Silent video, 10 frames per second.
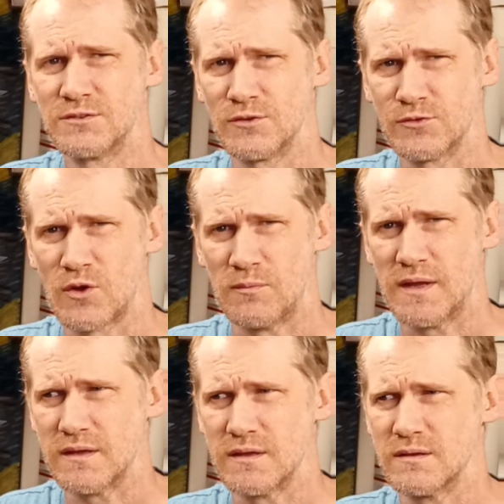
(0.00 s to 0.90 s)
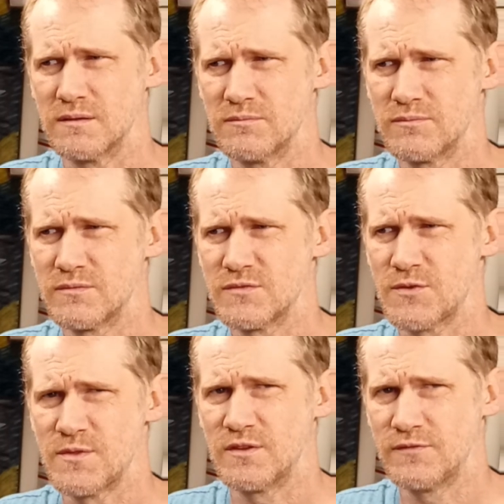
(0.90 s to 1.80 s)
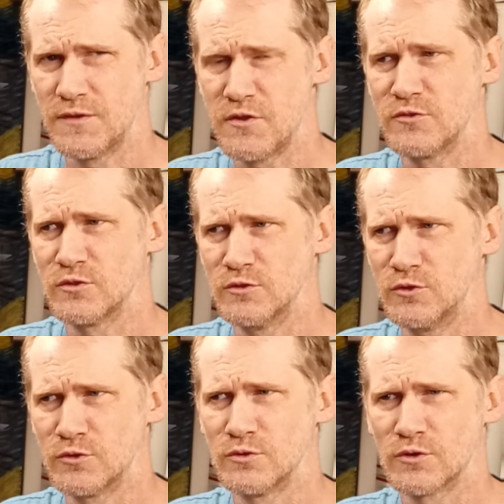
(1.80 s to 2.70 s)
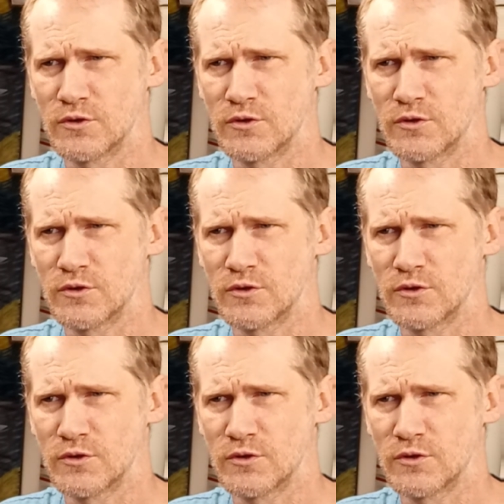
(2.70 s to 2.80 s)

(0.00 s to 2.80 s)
So I'll start making some of these videos a little